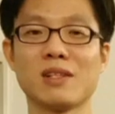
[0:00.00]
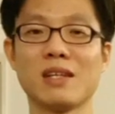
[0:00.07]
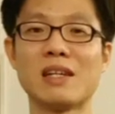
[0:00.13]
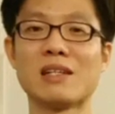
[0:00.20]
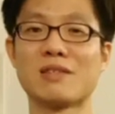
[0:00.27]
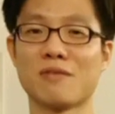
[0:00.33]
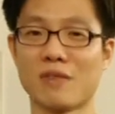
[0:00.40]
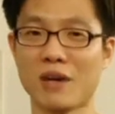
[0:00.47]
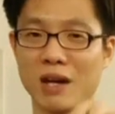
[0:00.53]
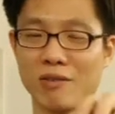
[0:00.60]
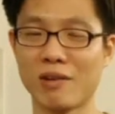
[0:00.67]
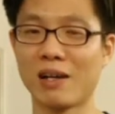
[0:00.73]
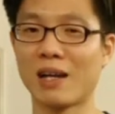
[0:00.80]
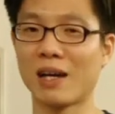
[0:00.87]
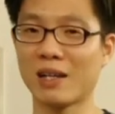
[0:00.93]
one is
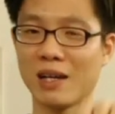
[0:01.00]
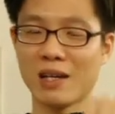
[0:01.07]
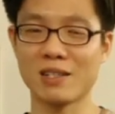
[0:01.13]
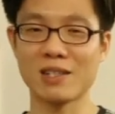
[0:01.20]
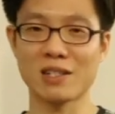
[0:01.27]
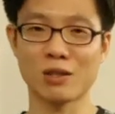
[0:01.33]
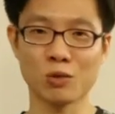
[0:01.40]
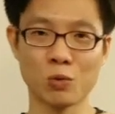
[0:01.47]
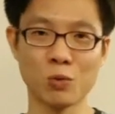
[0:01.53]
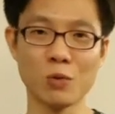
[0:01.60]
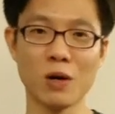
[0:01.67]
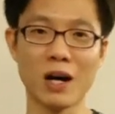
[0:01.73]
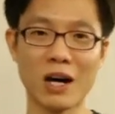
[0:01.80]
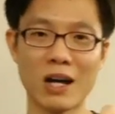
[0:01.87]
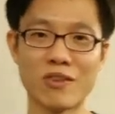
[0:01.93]
very light at just
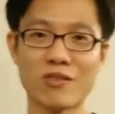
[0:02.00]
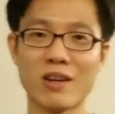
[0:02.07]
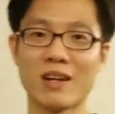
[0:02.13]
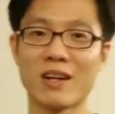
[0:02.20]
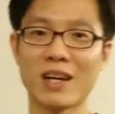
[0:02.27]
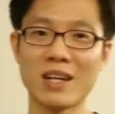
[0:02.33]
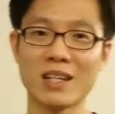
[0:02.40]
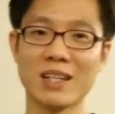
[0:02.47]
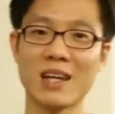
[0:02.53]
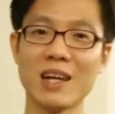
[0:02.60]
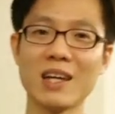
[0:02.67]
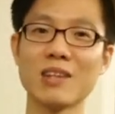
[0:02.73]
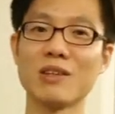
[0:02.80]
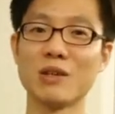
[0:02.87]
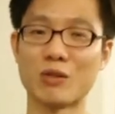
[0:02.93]

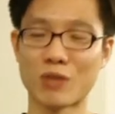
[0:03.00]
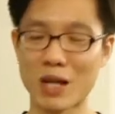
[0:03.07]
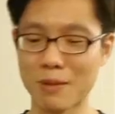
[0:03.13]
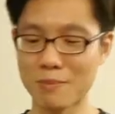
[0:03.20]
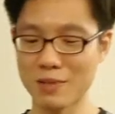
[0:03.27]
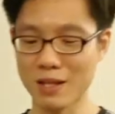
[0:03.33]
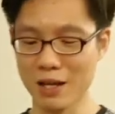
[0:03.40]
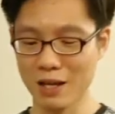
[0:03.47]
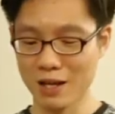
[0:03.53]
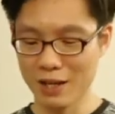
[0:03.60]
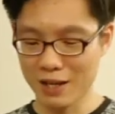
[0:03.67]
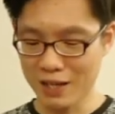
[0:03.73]
298 grams.